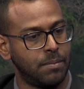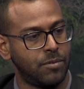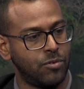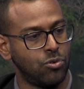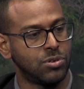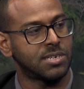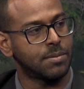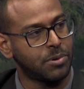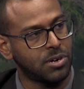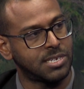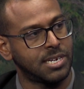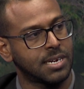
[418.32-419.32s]
wrote a
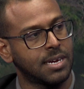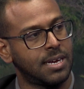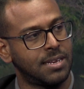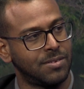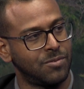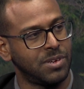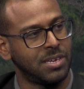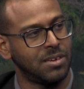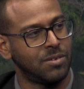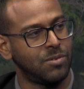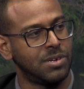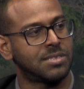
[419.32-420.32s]
project, and
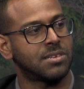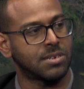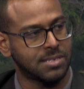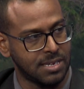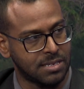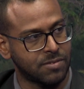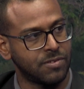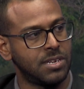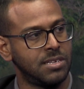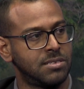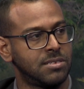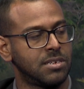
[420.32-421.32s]
we were successful
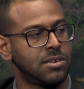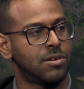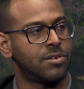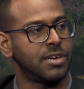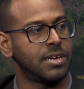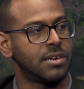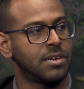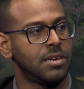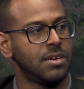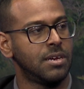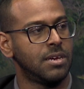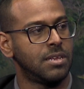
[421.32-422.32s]
in securing
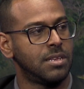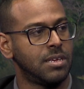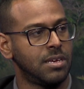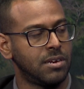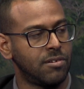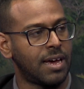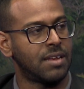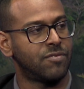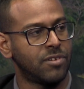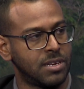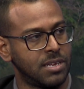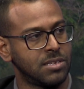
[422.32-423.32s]
the grant
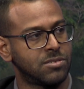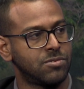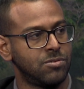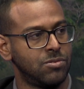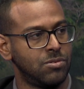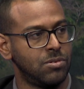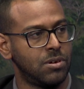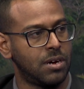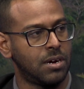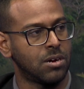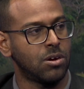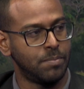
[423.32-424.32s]
funding through
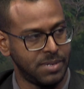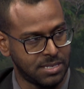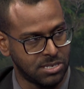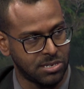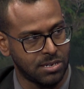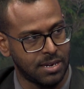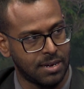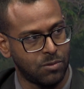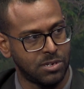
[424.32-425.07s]
a competition that